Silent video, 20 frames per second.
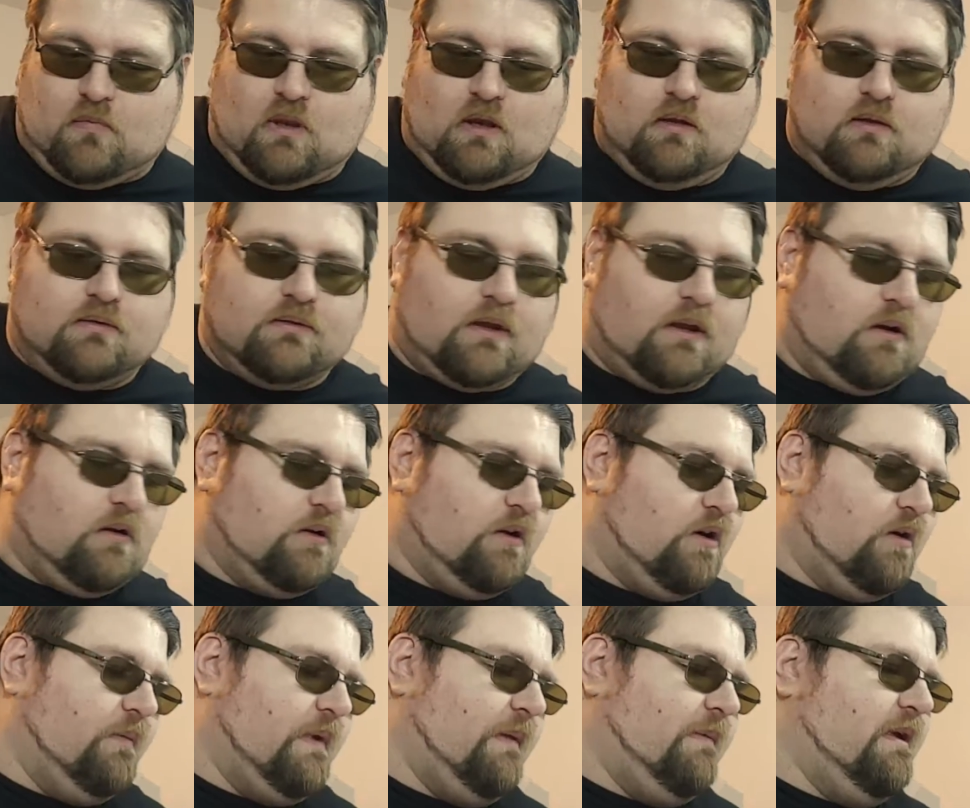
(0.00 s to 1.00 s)
because I don't
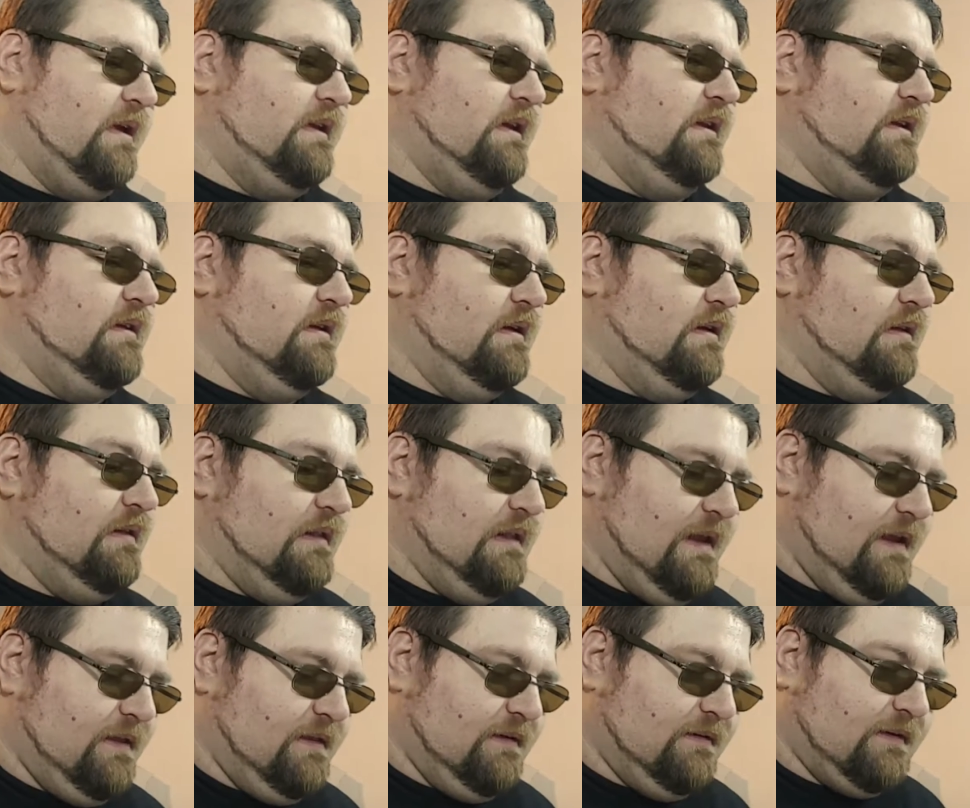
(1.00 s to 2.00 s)
know, maybe I need to
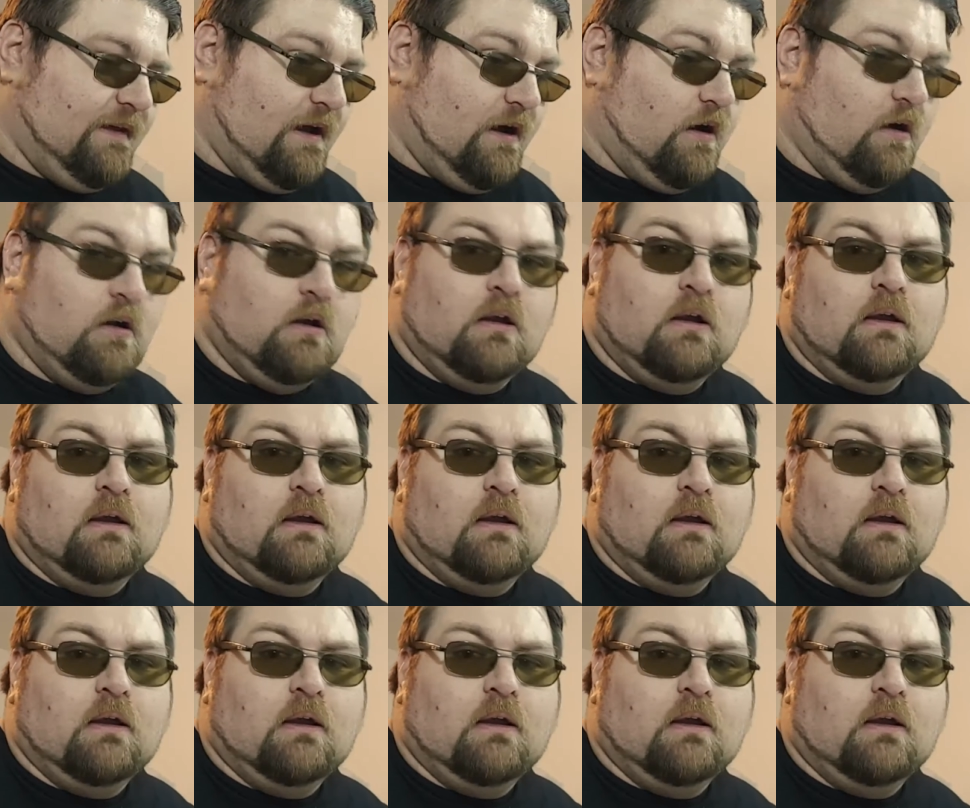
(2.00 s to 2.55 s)
lay this out.